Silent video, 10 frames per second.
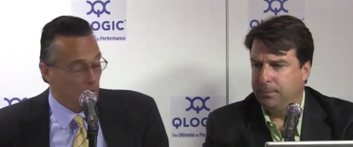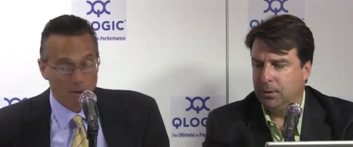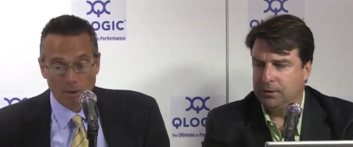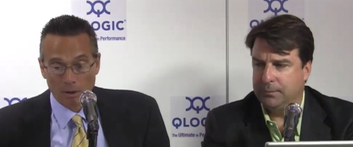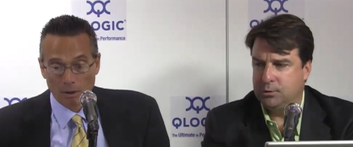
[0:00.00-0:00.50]
Speaker 1: you,
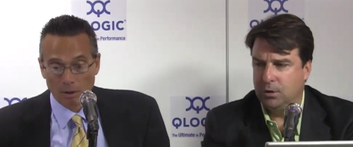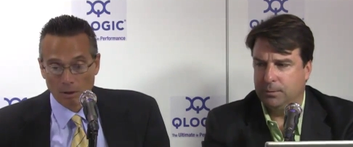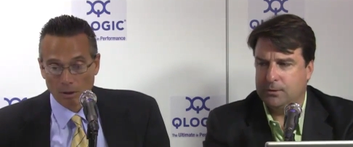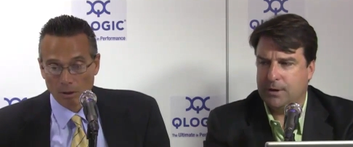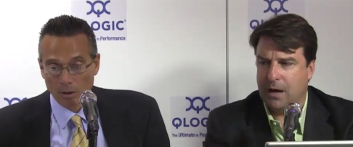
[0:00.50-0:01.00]
pulled up
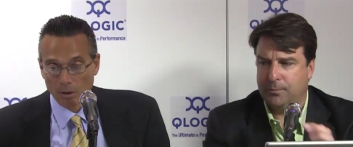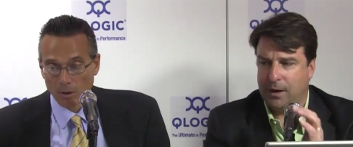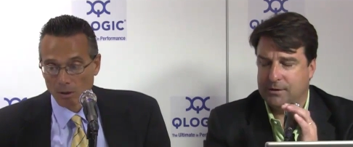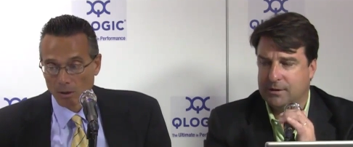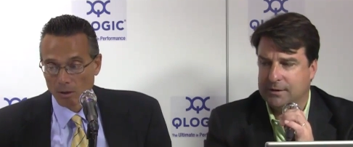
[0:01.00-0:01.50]
Juniper stock
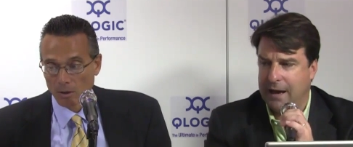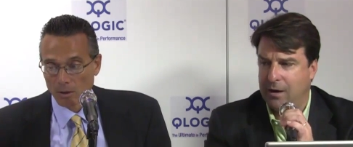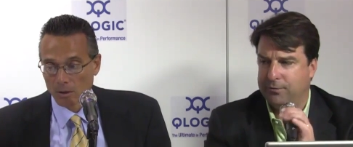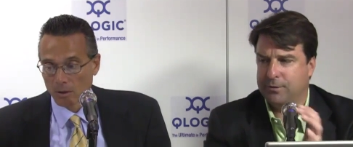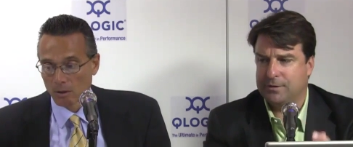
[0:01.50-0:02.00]
price; it's
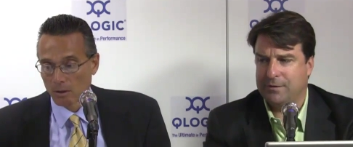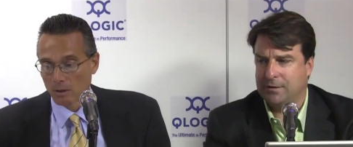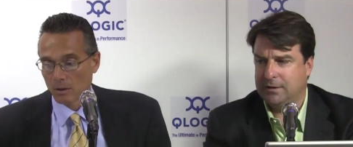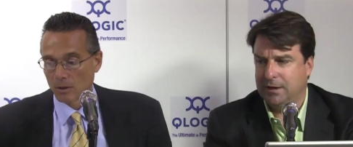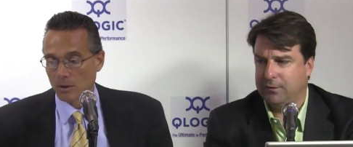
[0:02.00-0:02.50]
down for
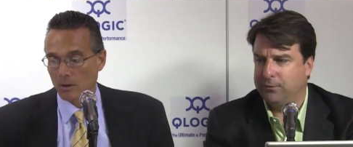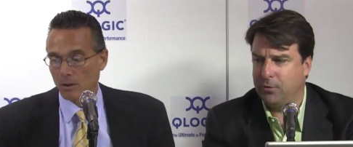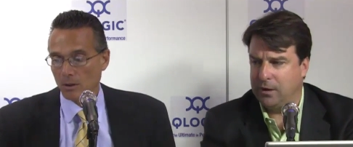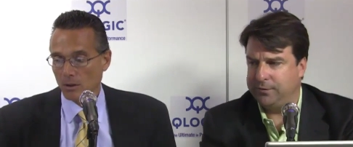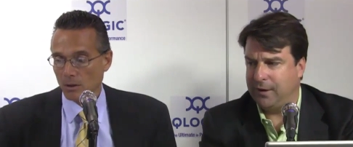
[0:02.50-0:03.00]
17 from
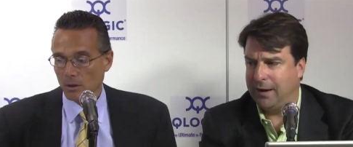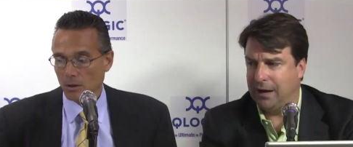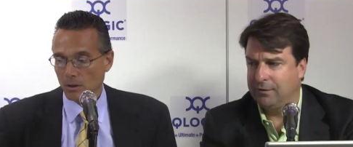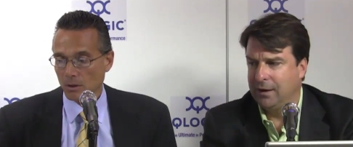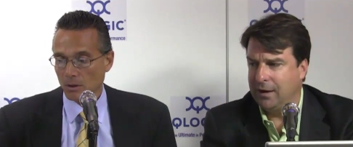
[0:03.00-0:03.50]

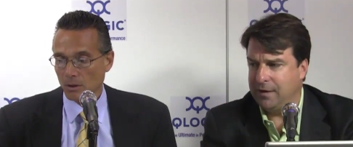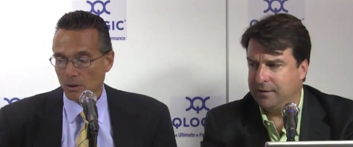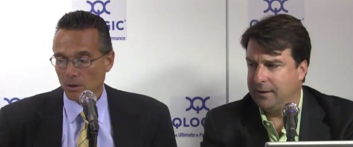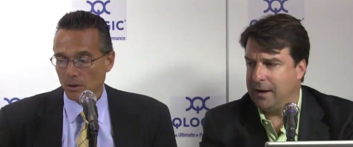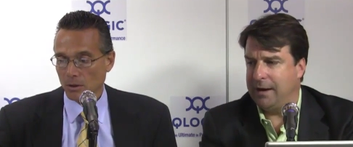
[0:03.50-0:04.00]
45. I think
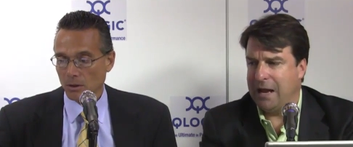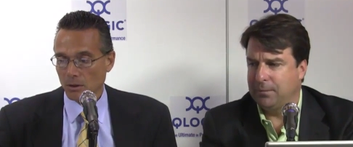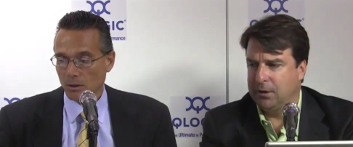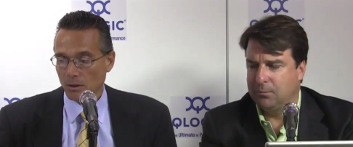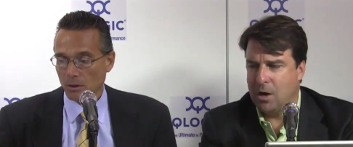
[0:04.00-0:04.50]
they got
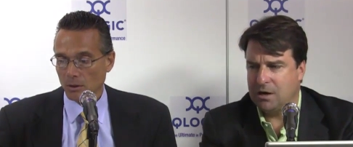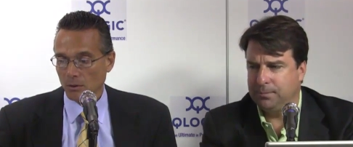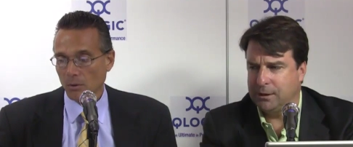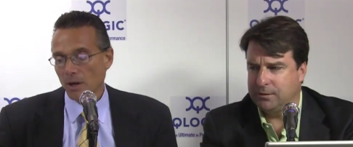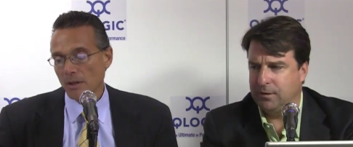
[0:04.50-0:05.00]
hammered in the
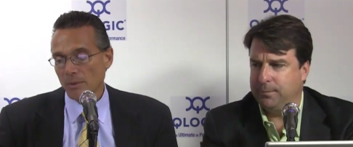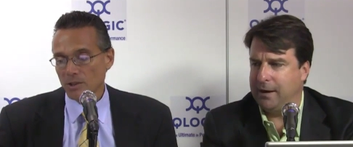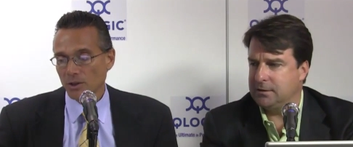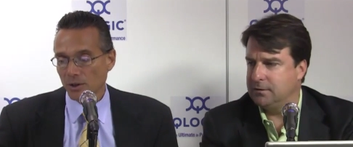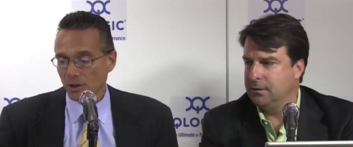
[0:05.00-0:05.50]
marketplace. Well, they the missed
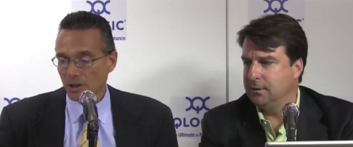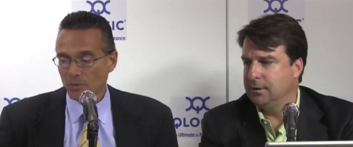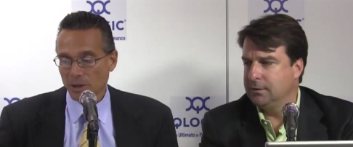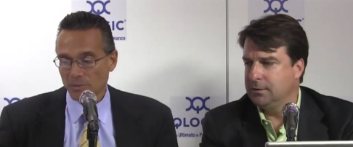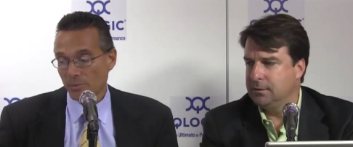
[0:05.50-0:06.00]
past. earnings,
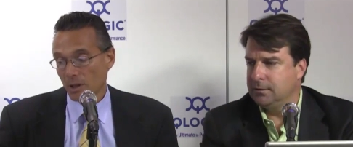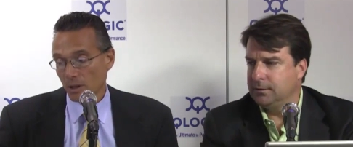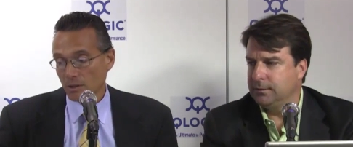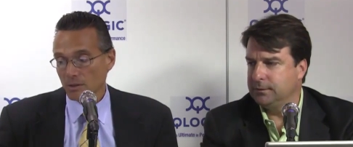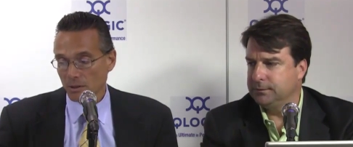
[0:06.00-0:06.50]
but
Speaker 2: you
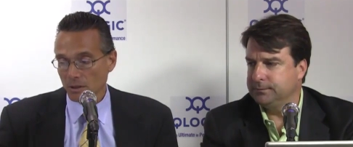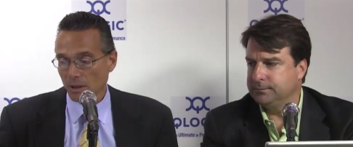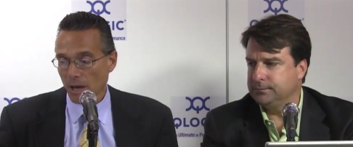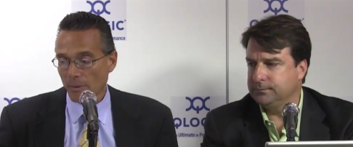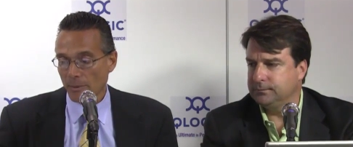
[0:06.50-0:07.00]
know it's, it's
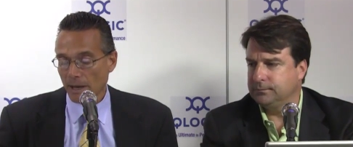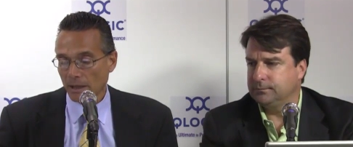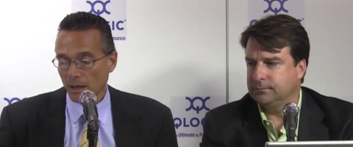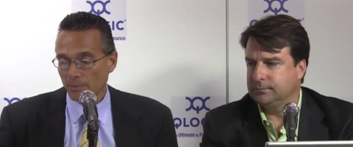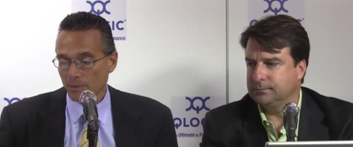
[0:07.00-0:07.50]
climbing back
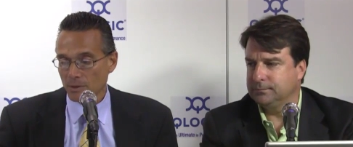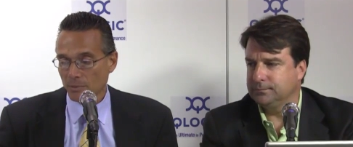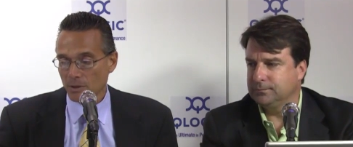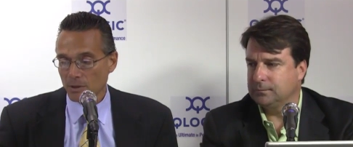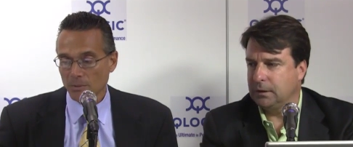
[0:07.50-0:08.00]
up. There's
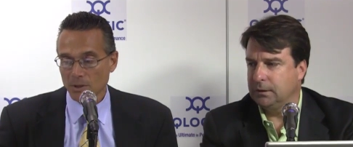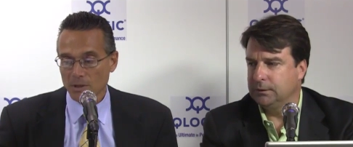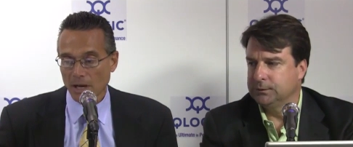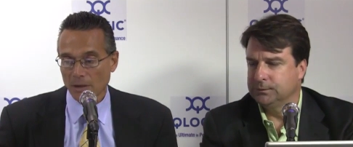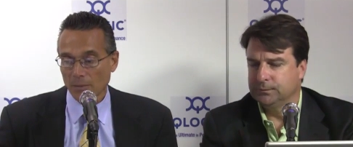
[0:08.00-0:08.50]
been some
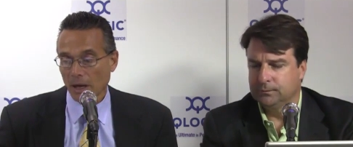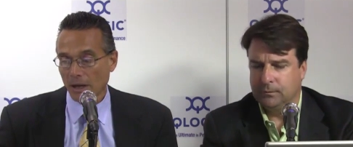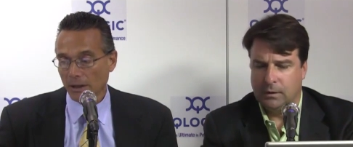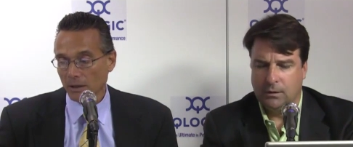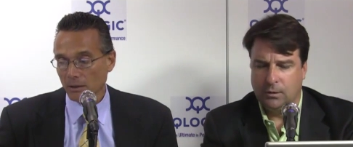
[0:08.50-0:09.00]
insider
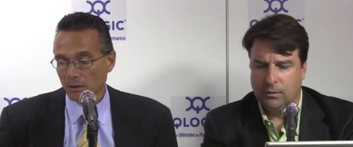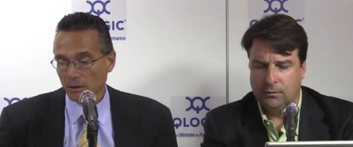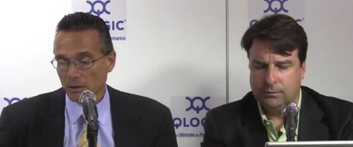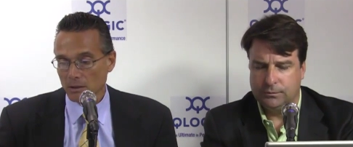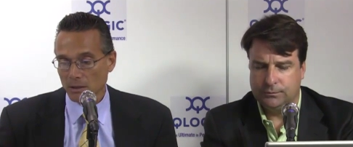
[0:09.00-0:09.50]
buying.
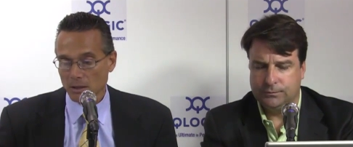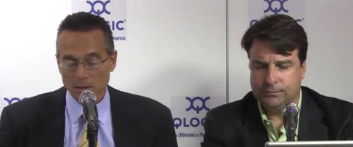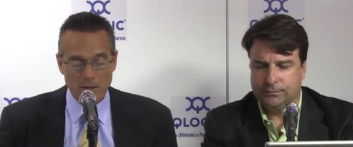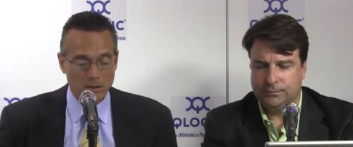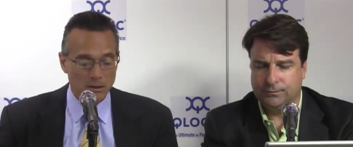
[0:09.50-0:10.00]
That's
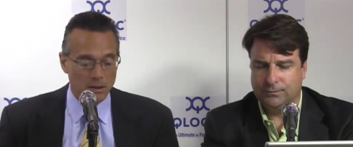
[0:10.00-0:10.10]
that's